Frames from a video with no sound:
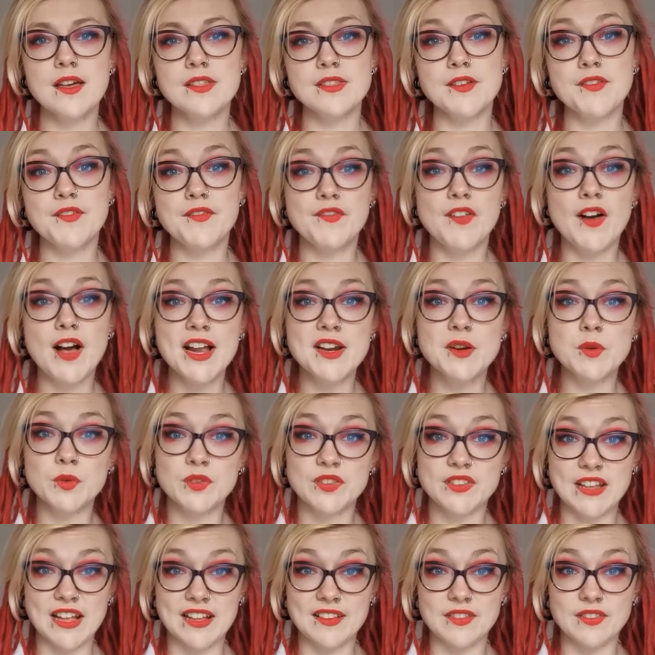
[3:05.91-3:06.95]
The final
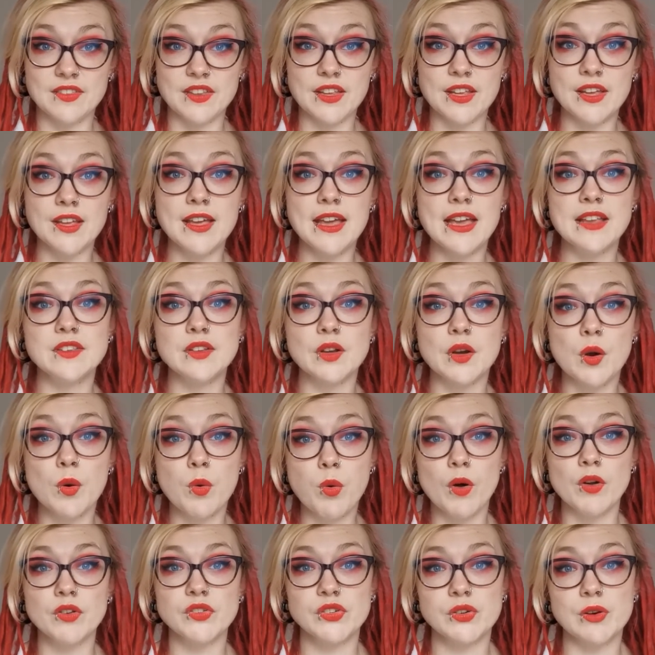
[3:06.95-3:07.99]
stanza is a
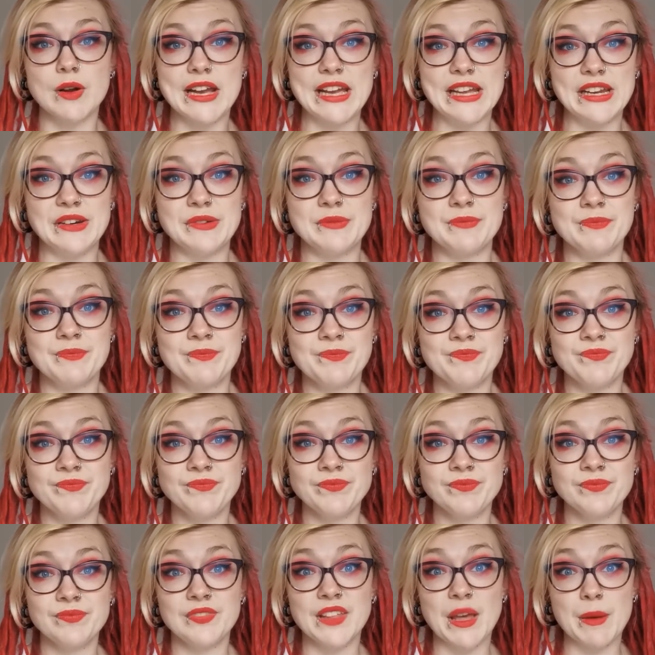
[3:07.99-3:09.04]
quatrain.
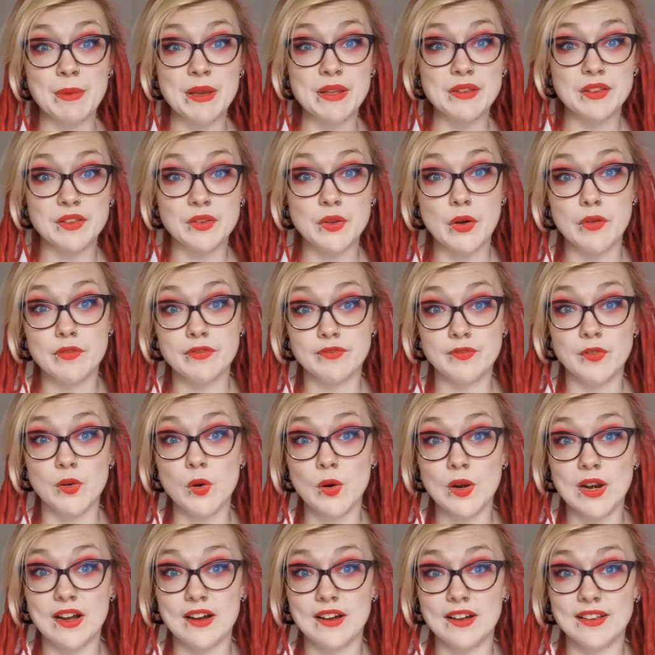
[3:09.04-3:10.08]
That means it's got
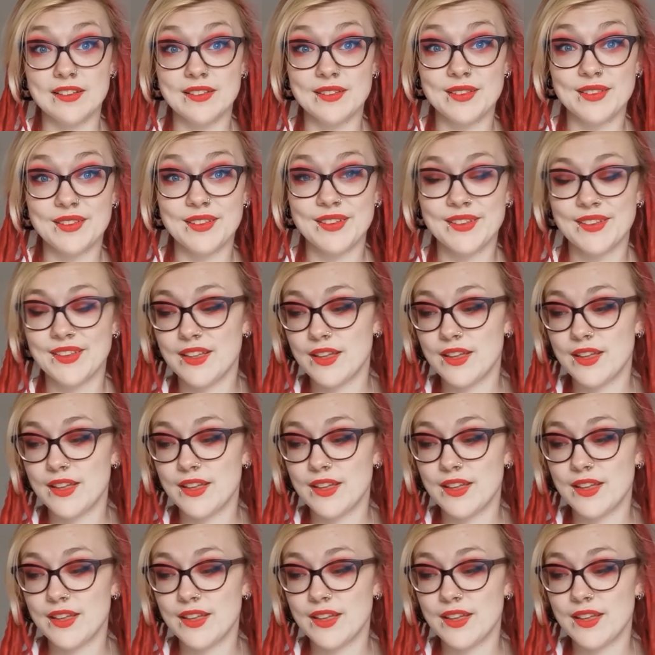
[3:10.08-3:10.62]
4 lines.